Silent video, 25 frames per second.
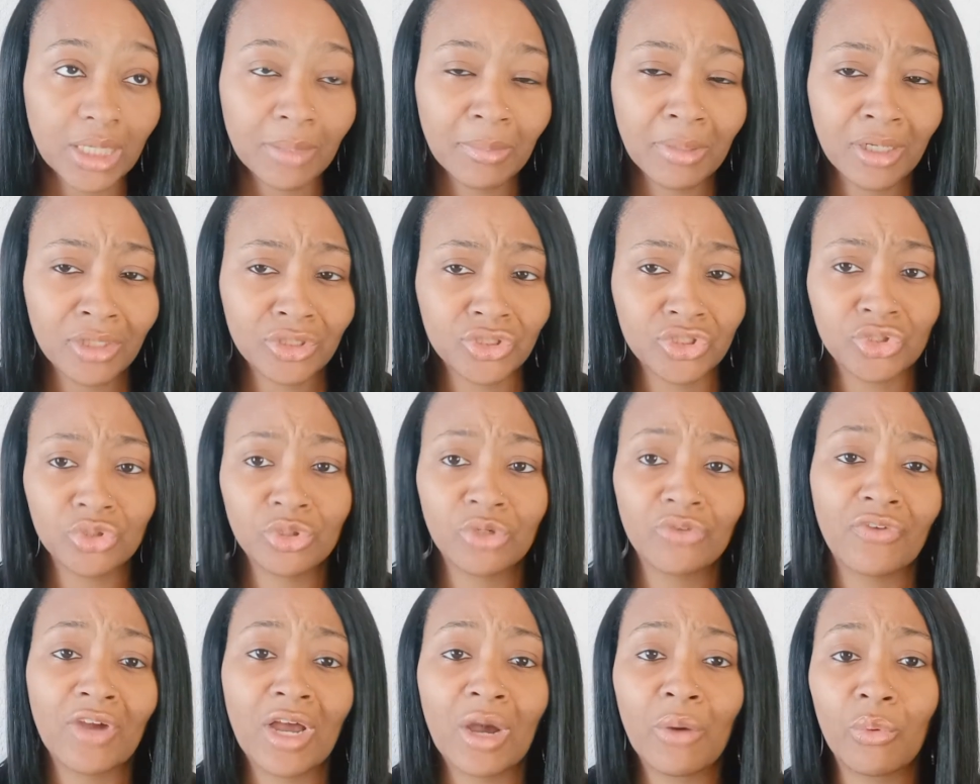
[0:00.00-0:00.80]
I'm not sure
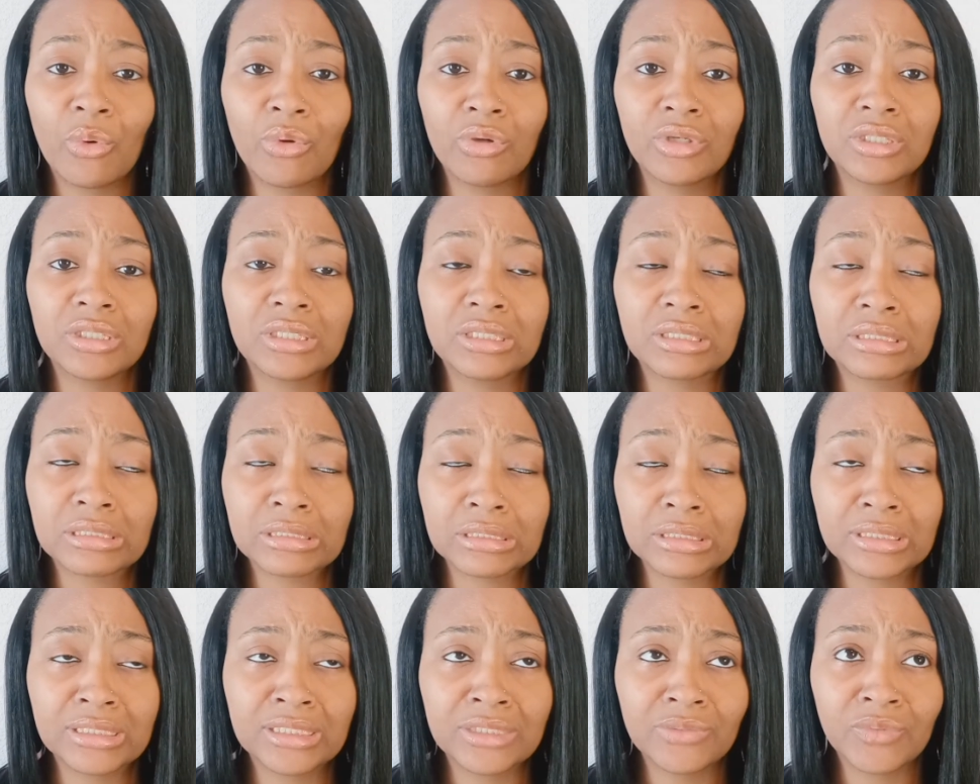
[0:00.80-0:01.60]
if I want to
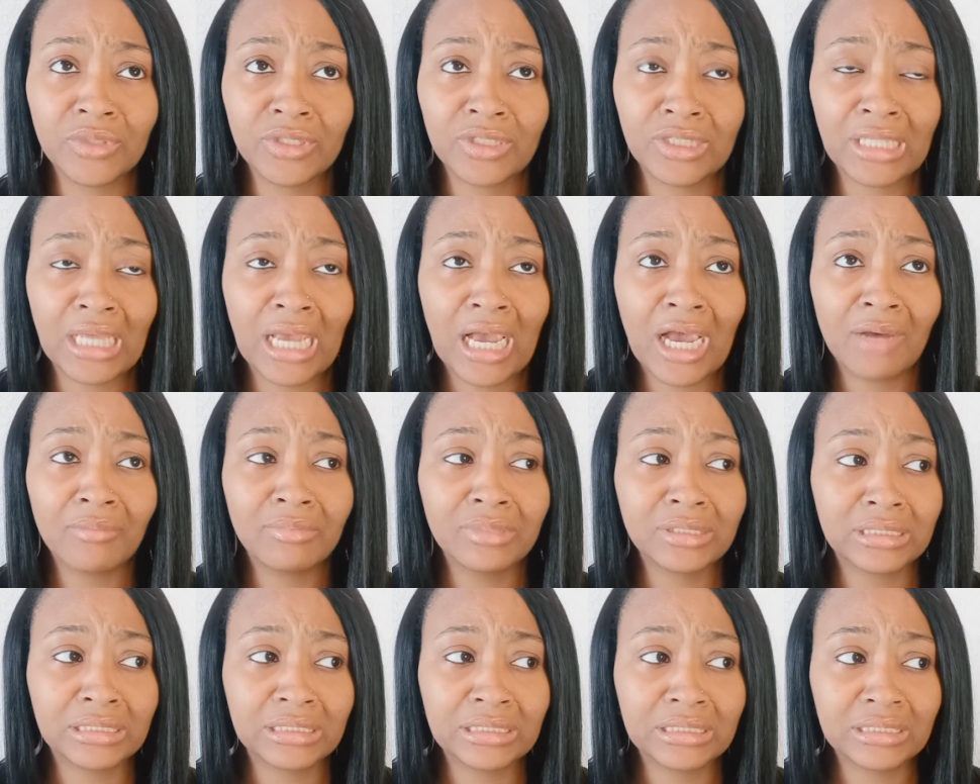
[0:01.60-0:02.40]
discuss it with y'all
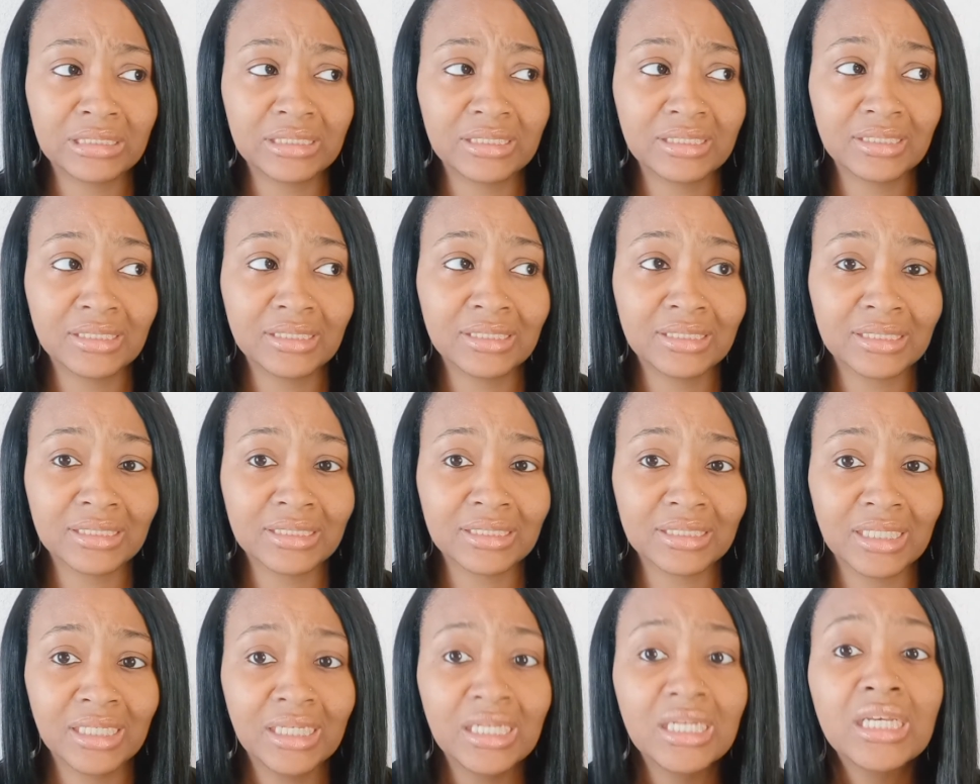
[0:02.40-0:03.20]
because
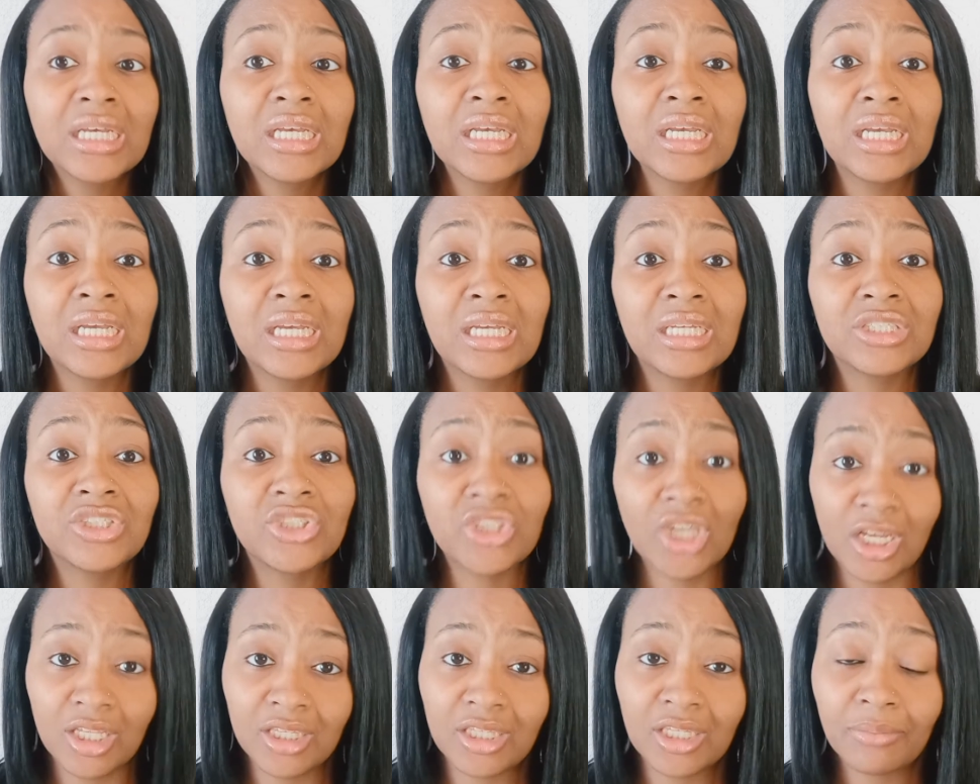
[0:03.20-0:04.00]

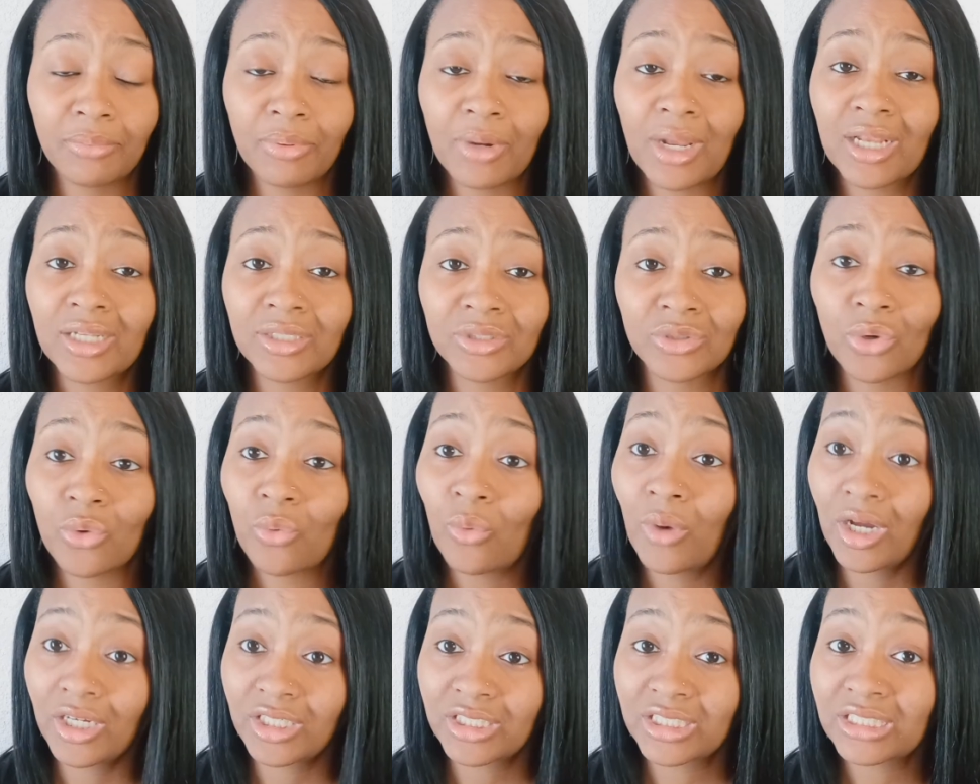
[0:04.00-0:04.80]
Jonathan probably is going to
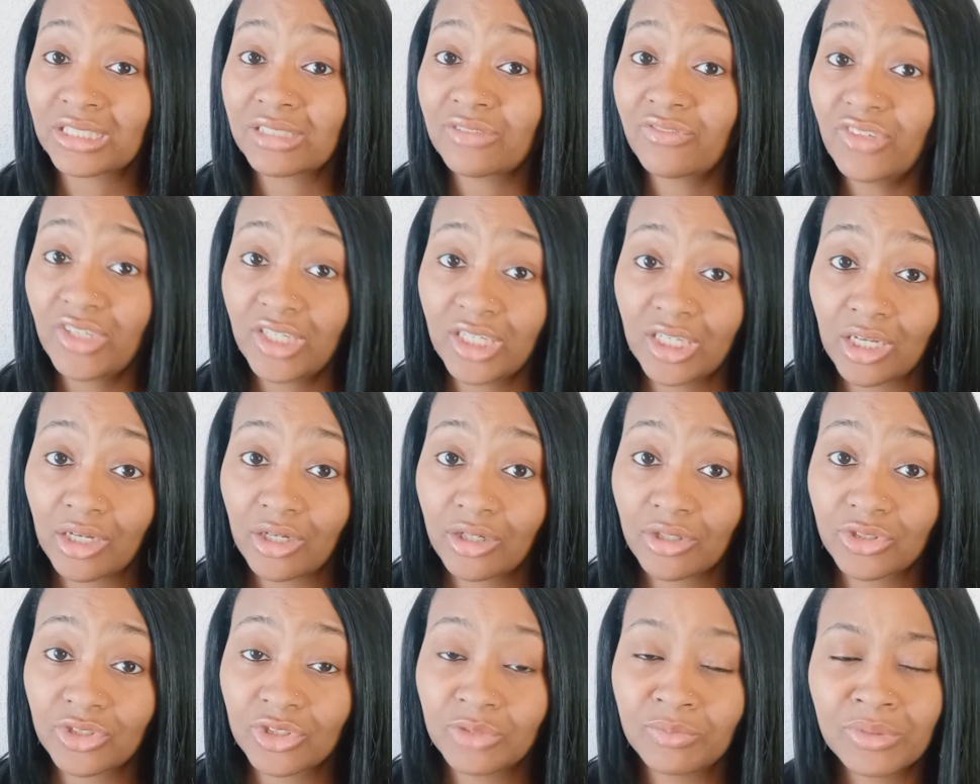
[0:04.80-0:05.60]
watch these
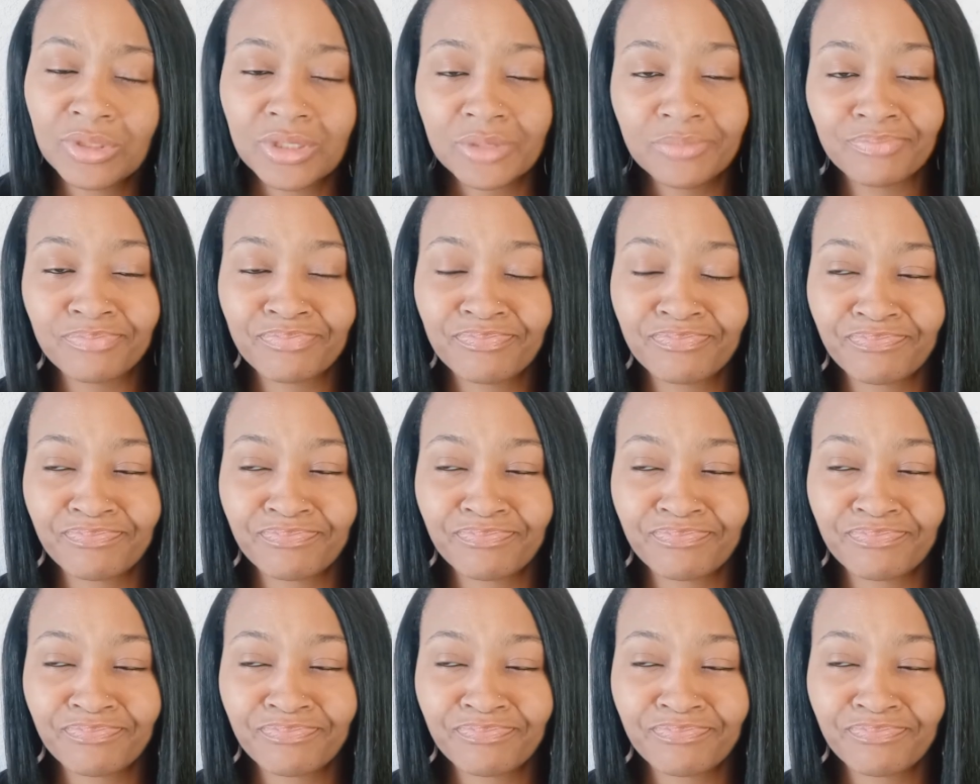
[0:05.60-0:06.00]
videos, but